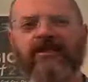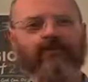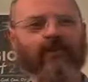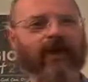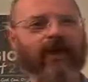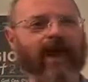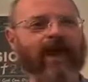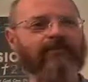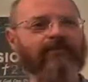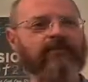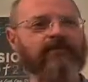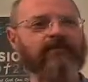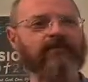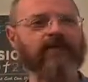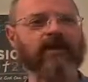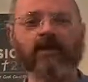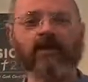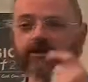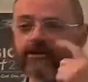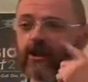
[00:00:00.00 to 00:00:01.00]
what happens.
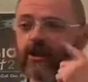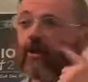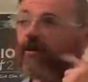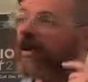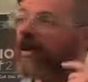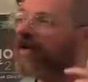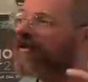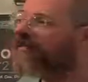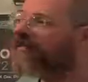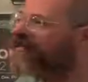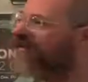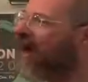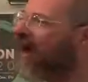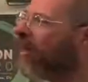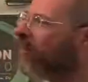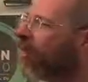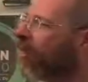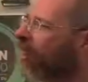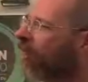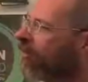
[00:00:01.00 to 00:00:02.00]
So
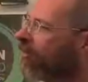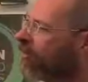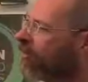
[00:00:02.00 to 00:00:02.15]
Pharaoh